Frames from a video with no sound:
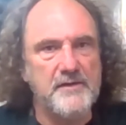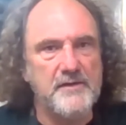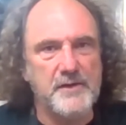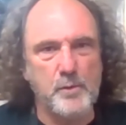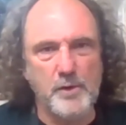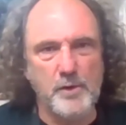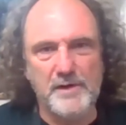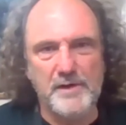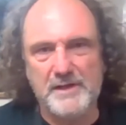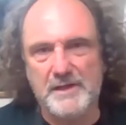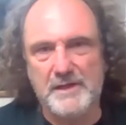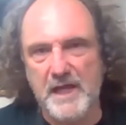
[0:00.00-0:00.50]
there
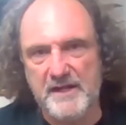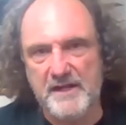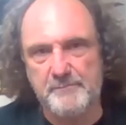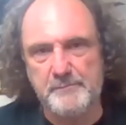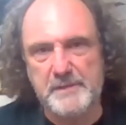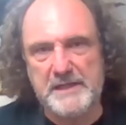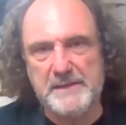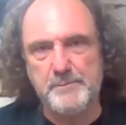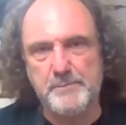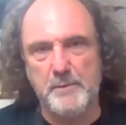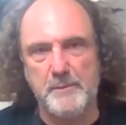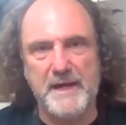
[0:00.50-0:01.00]
weren't a lot of
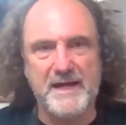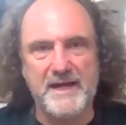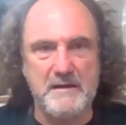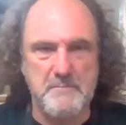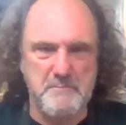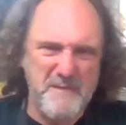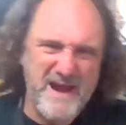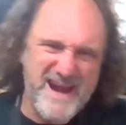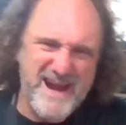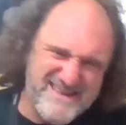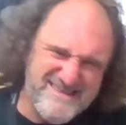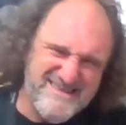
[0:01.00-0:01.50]
people back
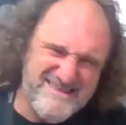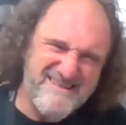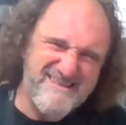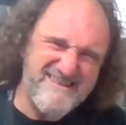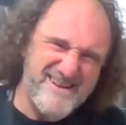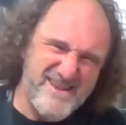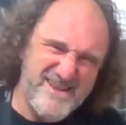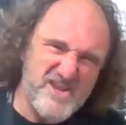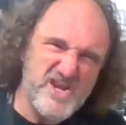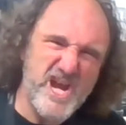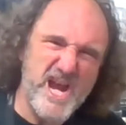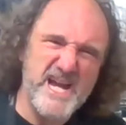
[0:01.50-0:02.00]
there
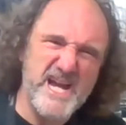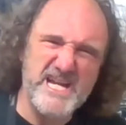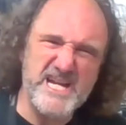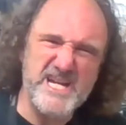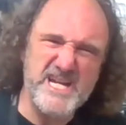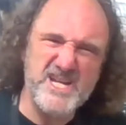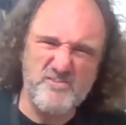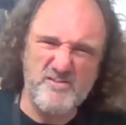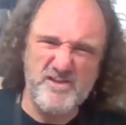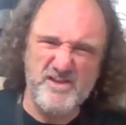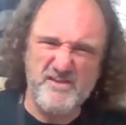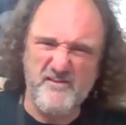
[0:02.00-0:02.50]
in the
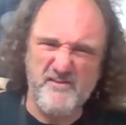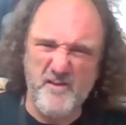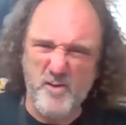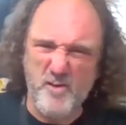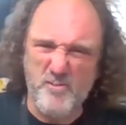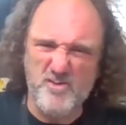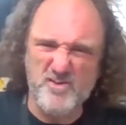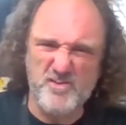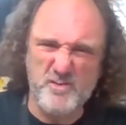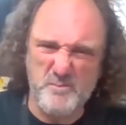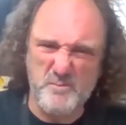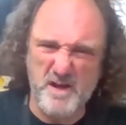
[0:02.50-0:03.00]
'80s when the
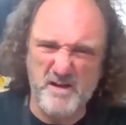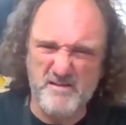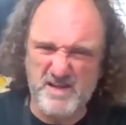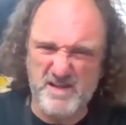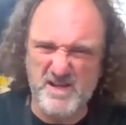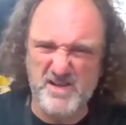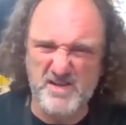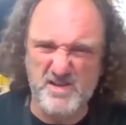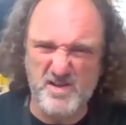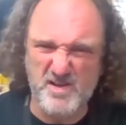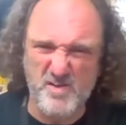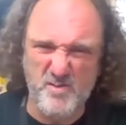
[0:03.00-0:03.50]
phones were plugged
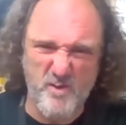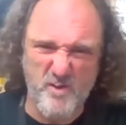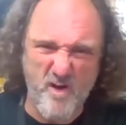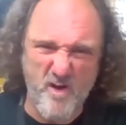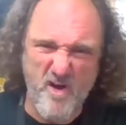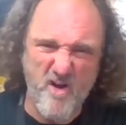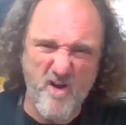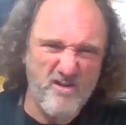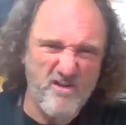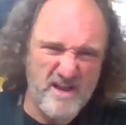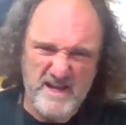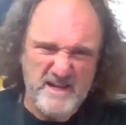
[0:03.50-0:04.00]
into the
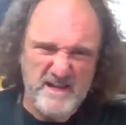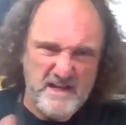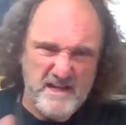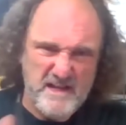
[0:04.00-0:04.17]
wall.